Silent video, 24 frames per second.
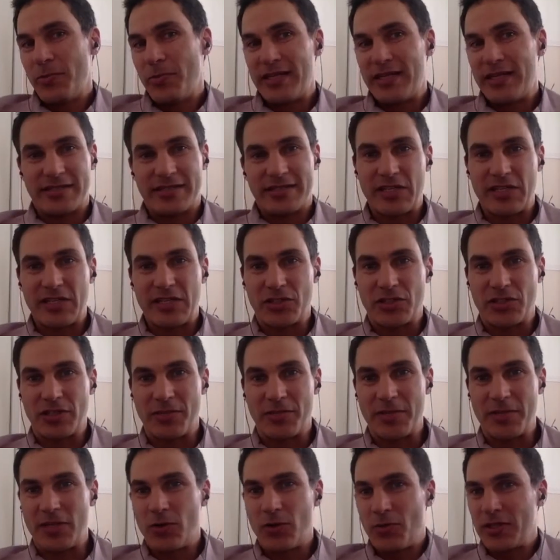bad intention.
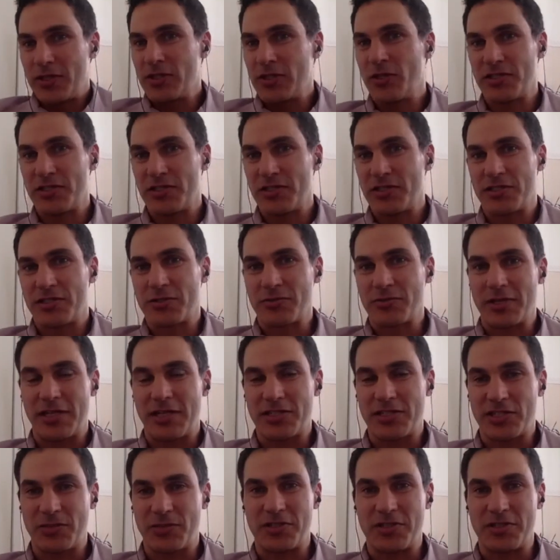I mean, no one goes into a
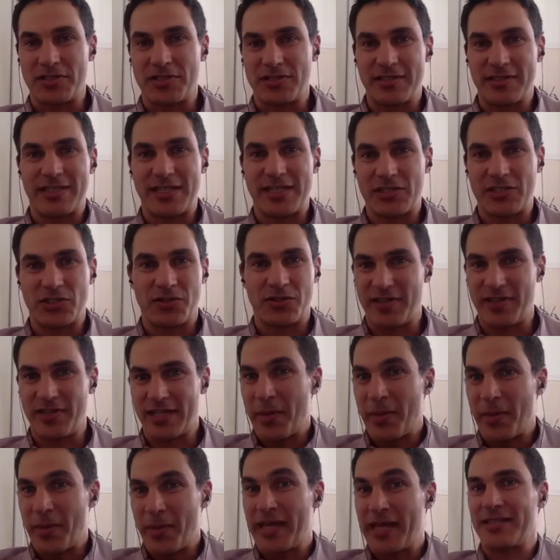relationship with this intention of
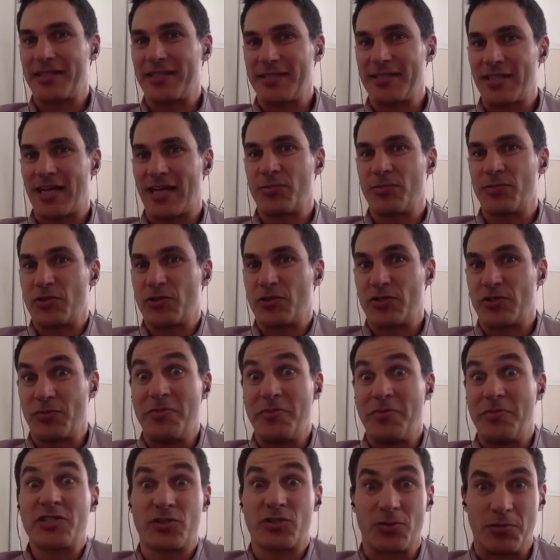like, I'll make this other
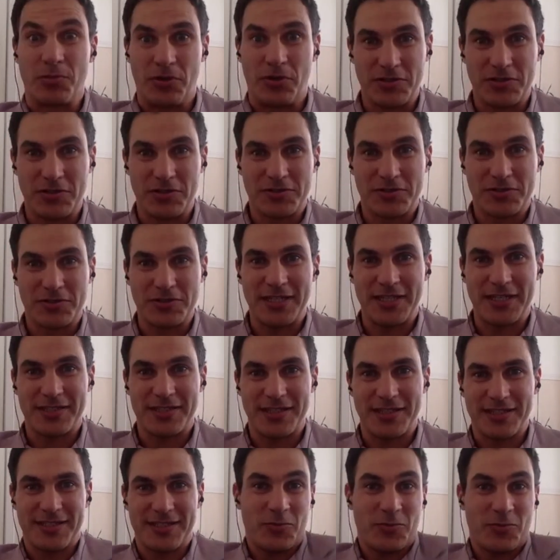person miserable, right?
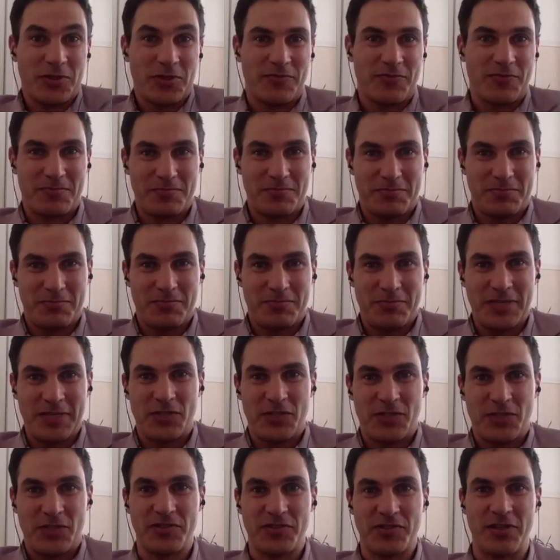They want to
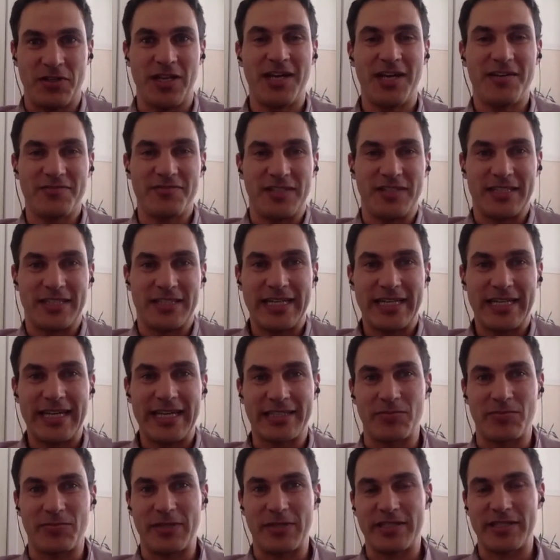make you feel loved and
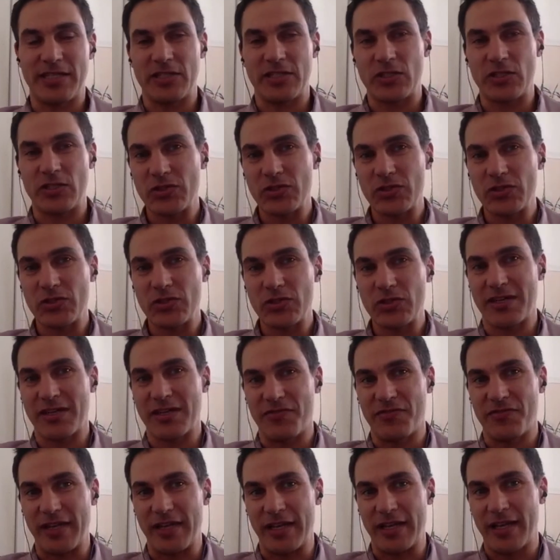connected, but they do
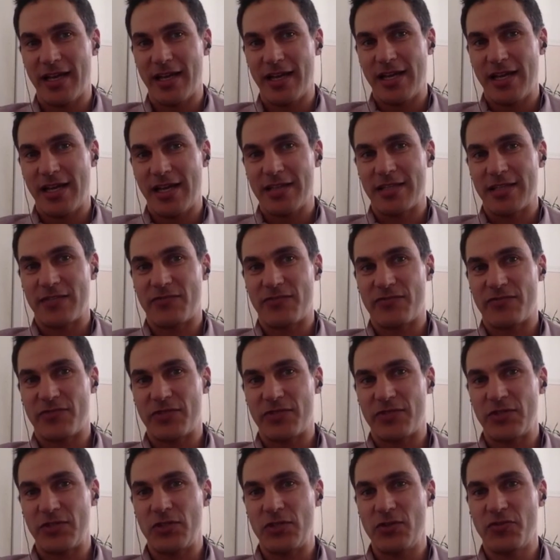something that
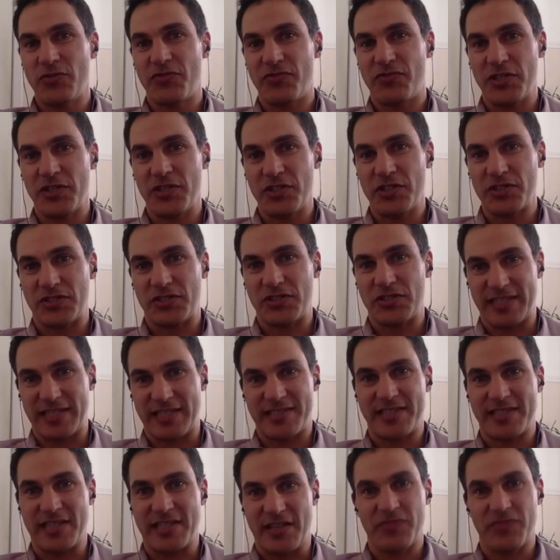for you feels
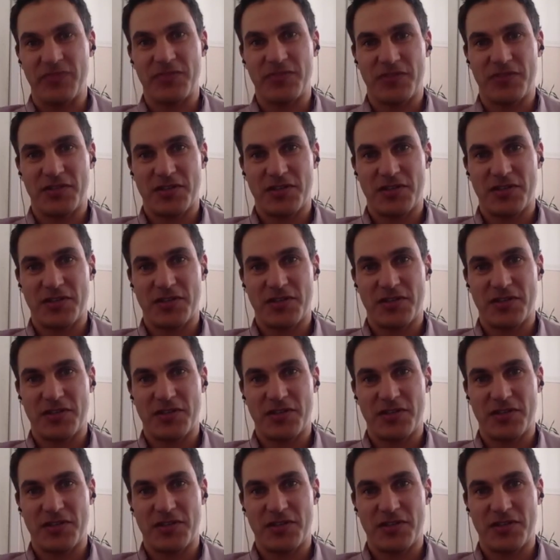sensitive.